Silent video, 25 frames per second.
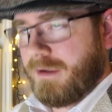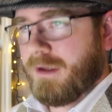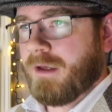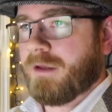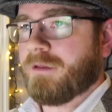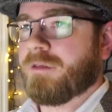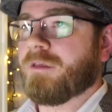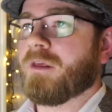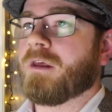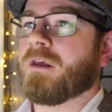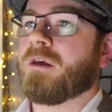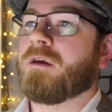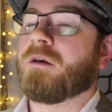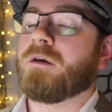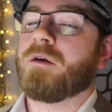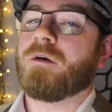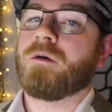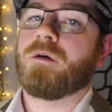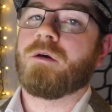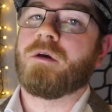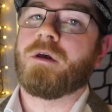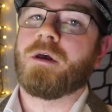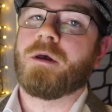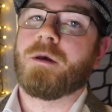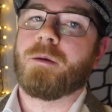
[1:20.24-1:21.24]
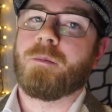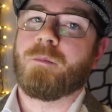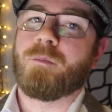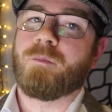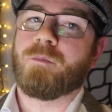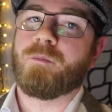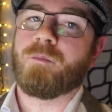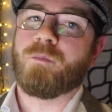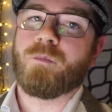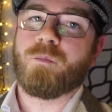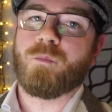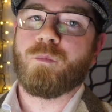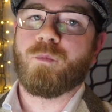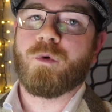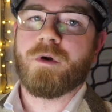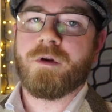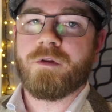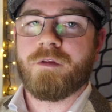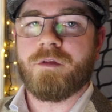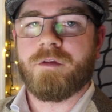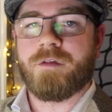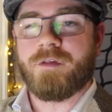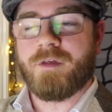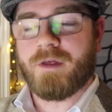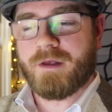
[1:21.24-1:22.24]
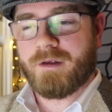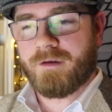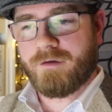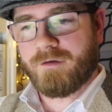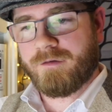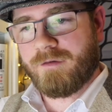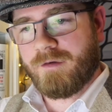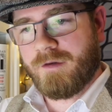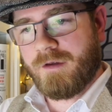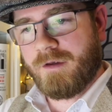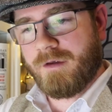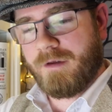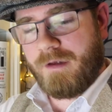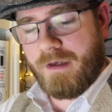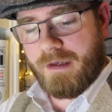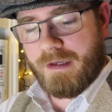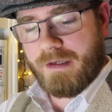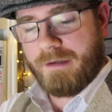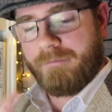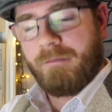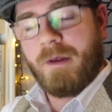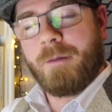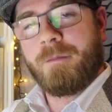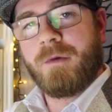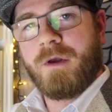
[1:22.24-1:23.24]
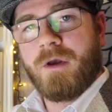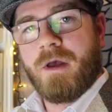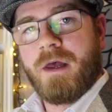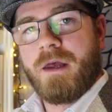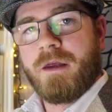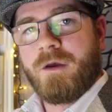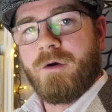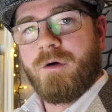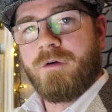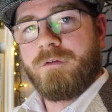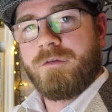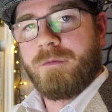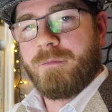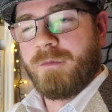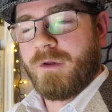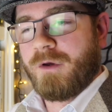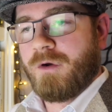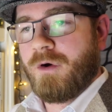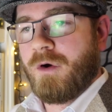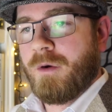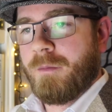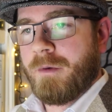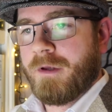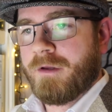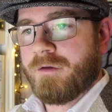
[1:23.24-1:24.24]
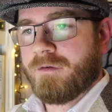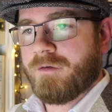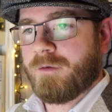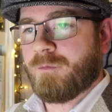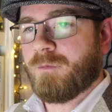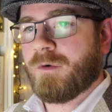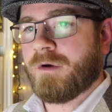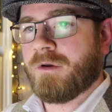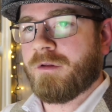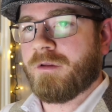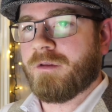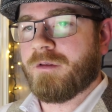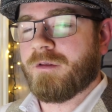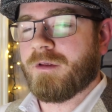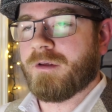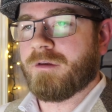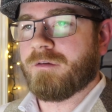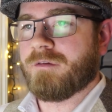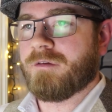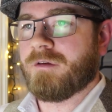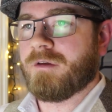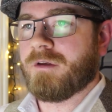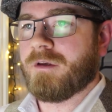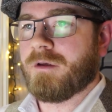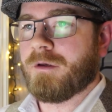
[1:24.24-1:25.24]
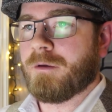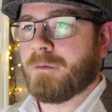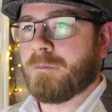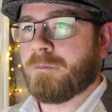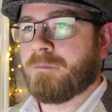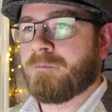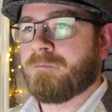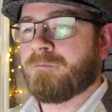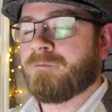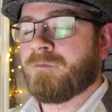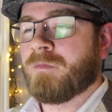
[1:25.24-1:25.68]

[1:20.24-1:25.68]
I think one of the things that I got from the comments, and one of the things that